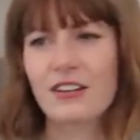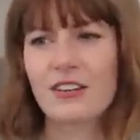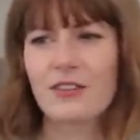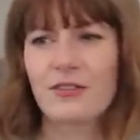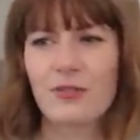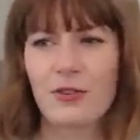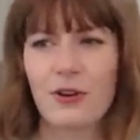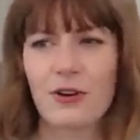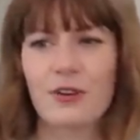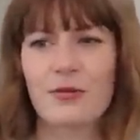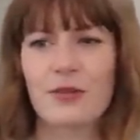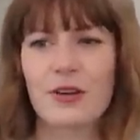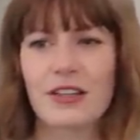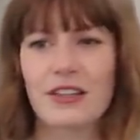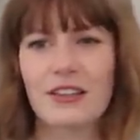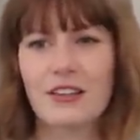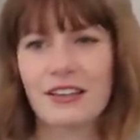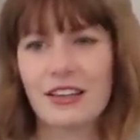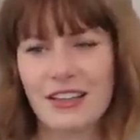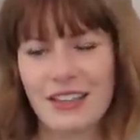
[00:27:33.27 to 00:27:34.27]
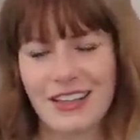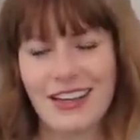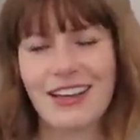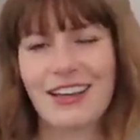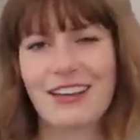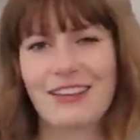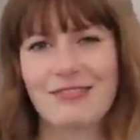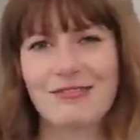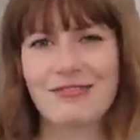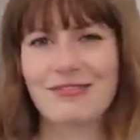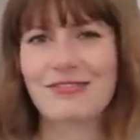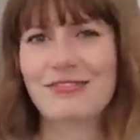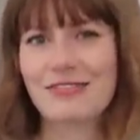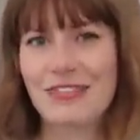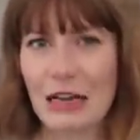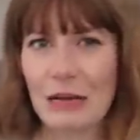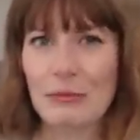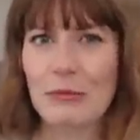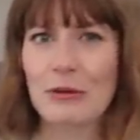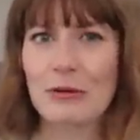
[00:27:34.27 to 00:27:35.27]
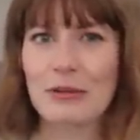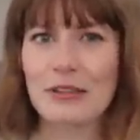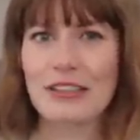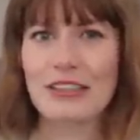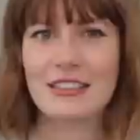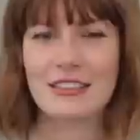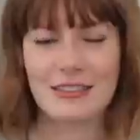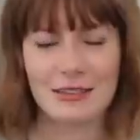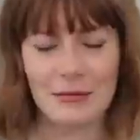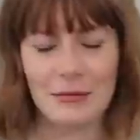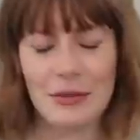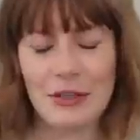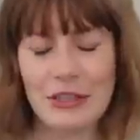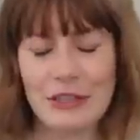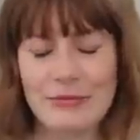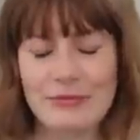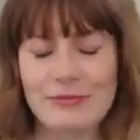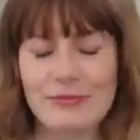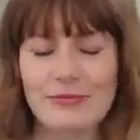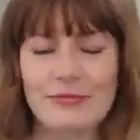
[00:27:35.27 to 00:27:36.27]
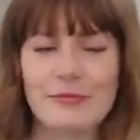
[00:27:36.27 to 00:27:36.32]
And the fourth month, you're like, yeah, I'm doing this. I'm good.